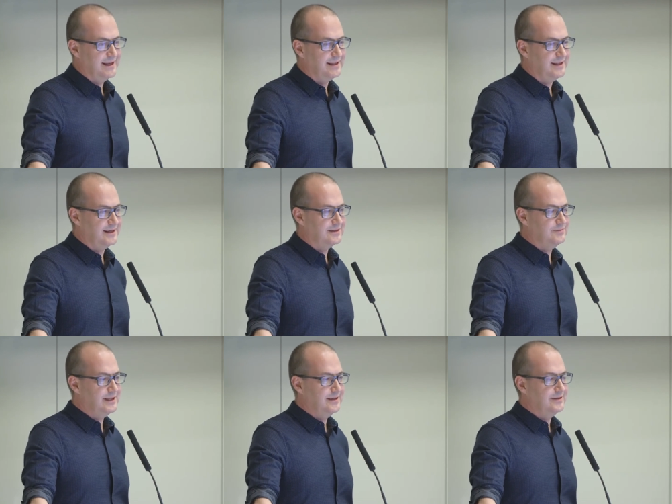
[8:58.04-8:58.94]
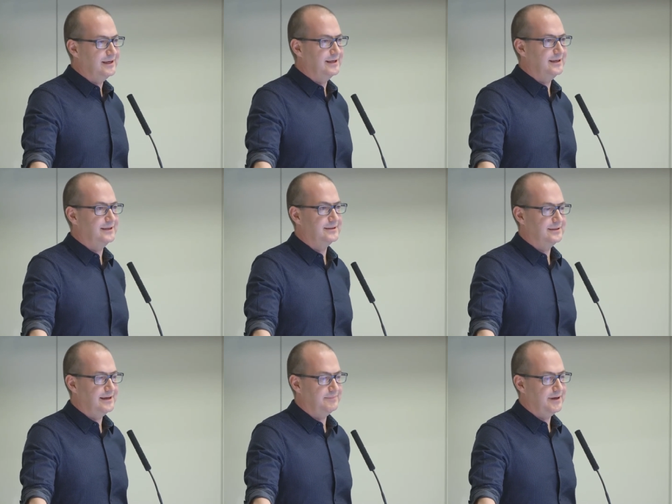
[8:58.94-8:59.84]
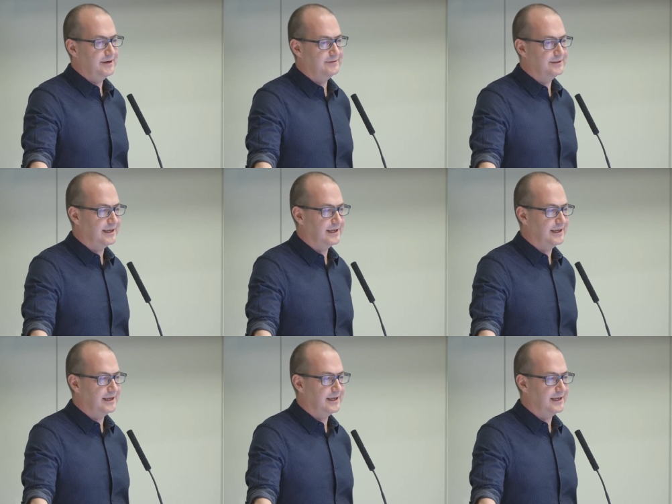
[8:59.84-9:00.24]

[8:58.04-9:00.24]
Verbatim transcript: And that's really looking at that part of the